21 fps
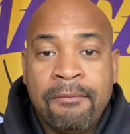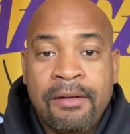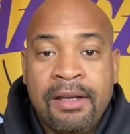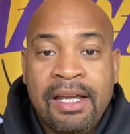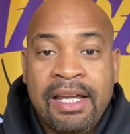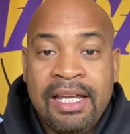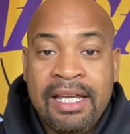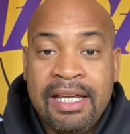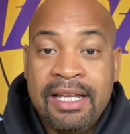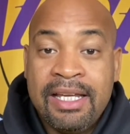
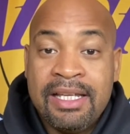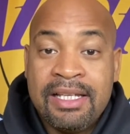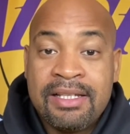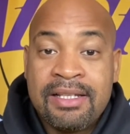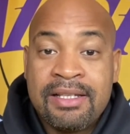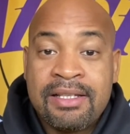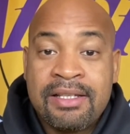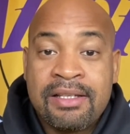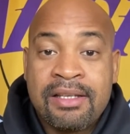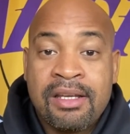
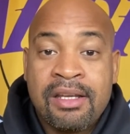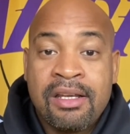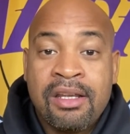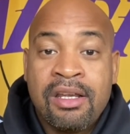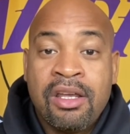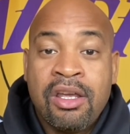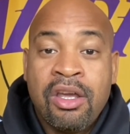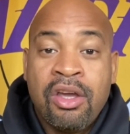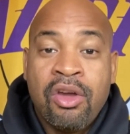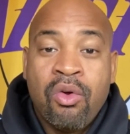is
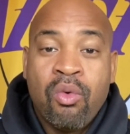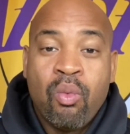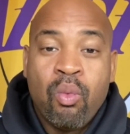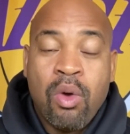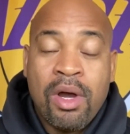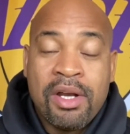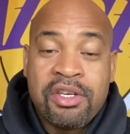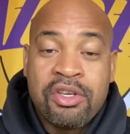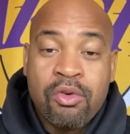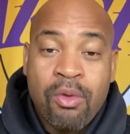
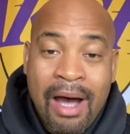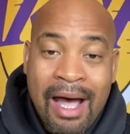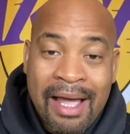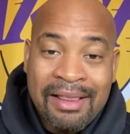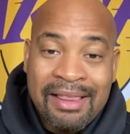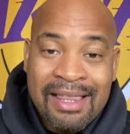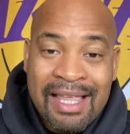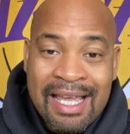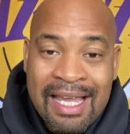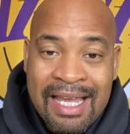what do I
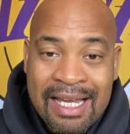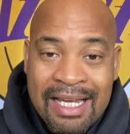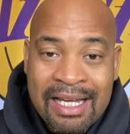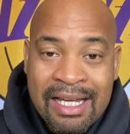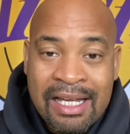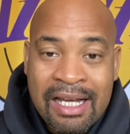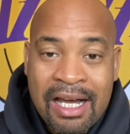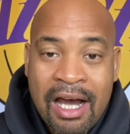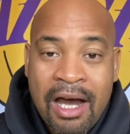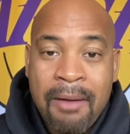
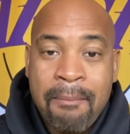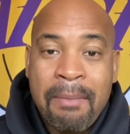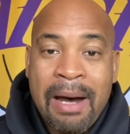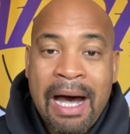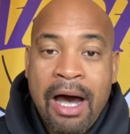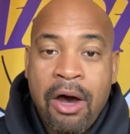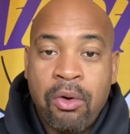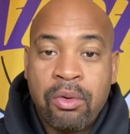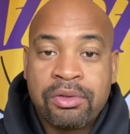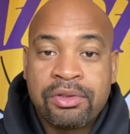think
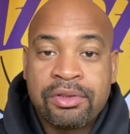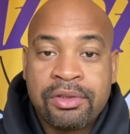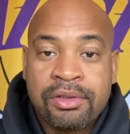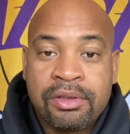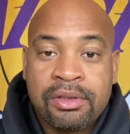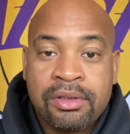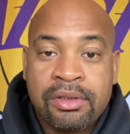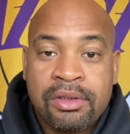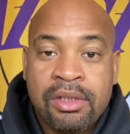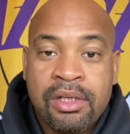about
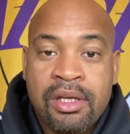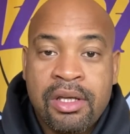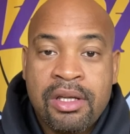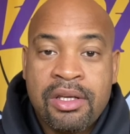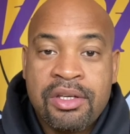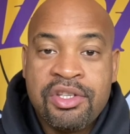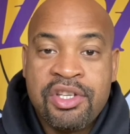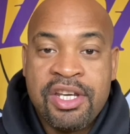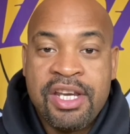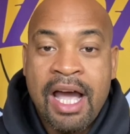
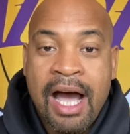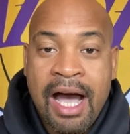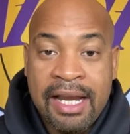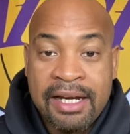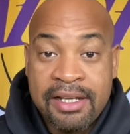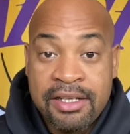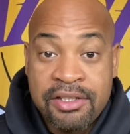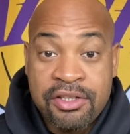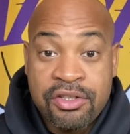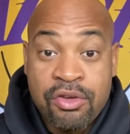
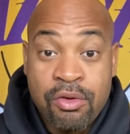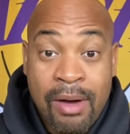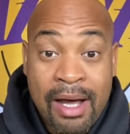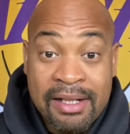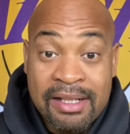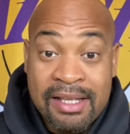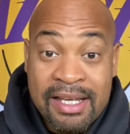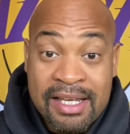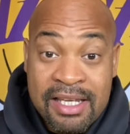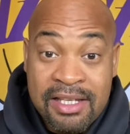Giannis? Do I
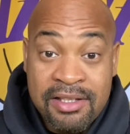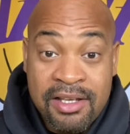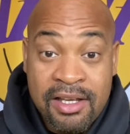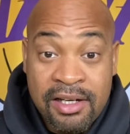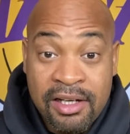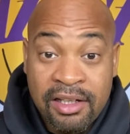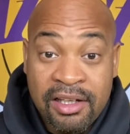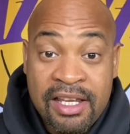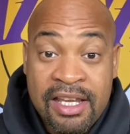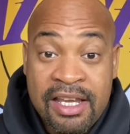think he's
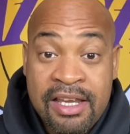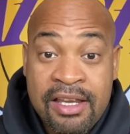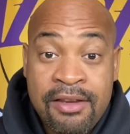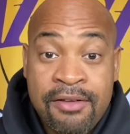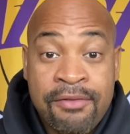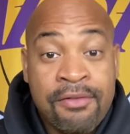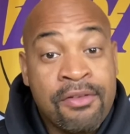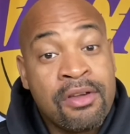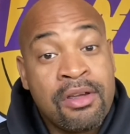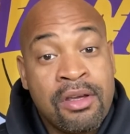going to
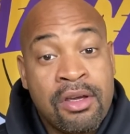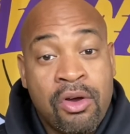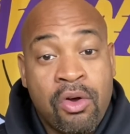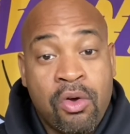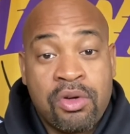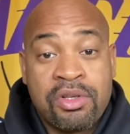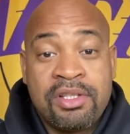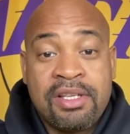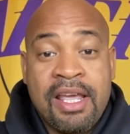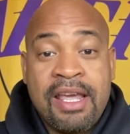leave
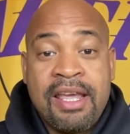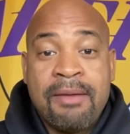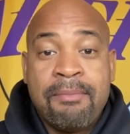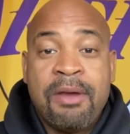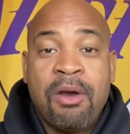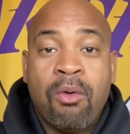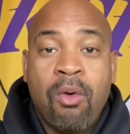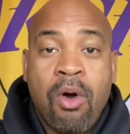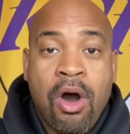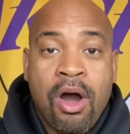or stay in
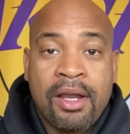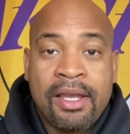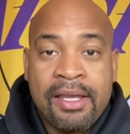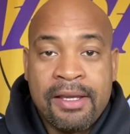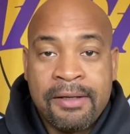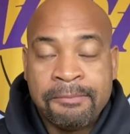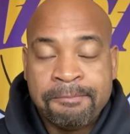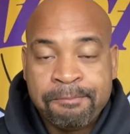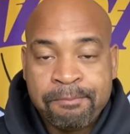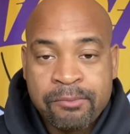
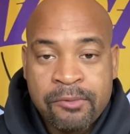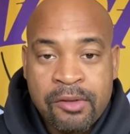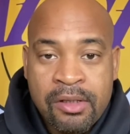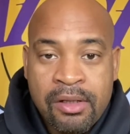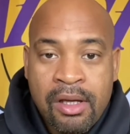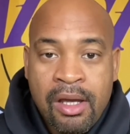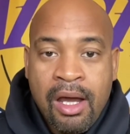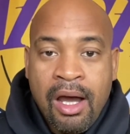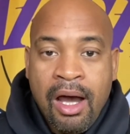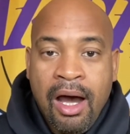Milwaukee?
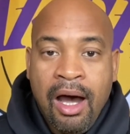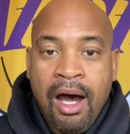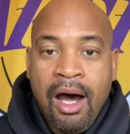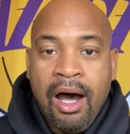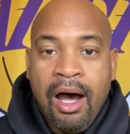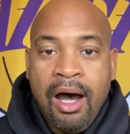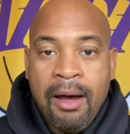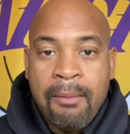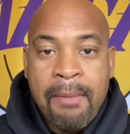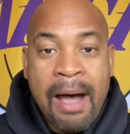
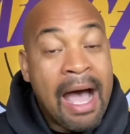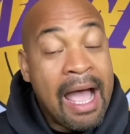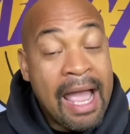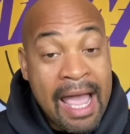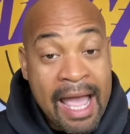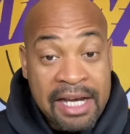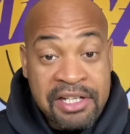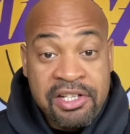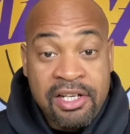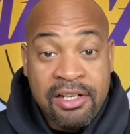
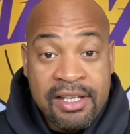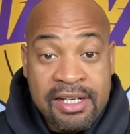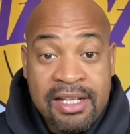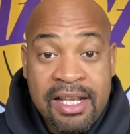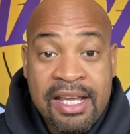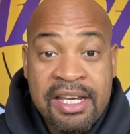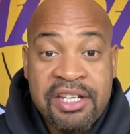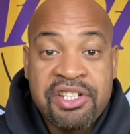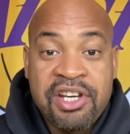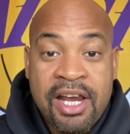I actually
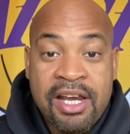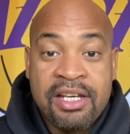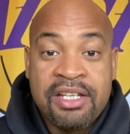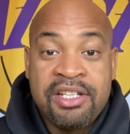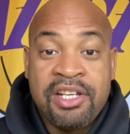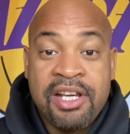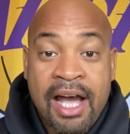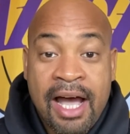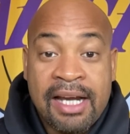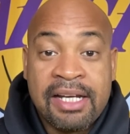think
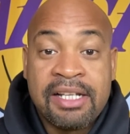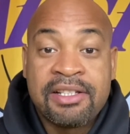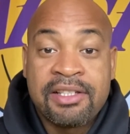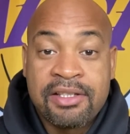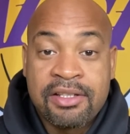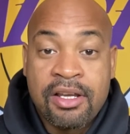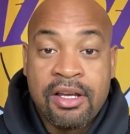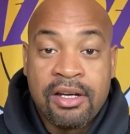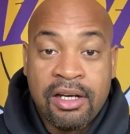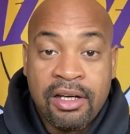Giannis
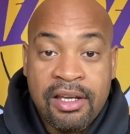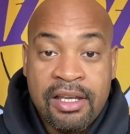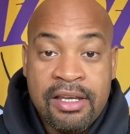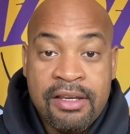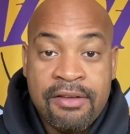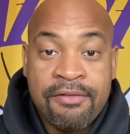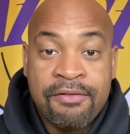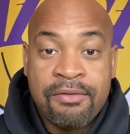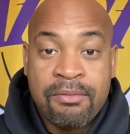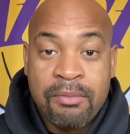is going to
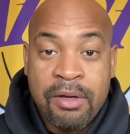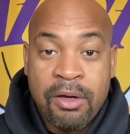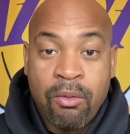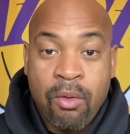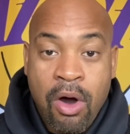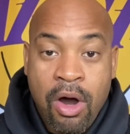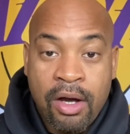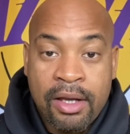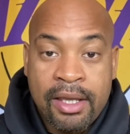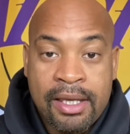leave
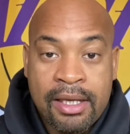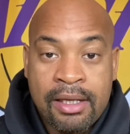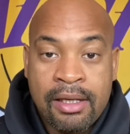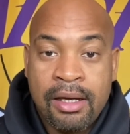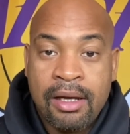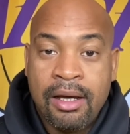Milwaukee.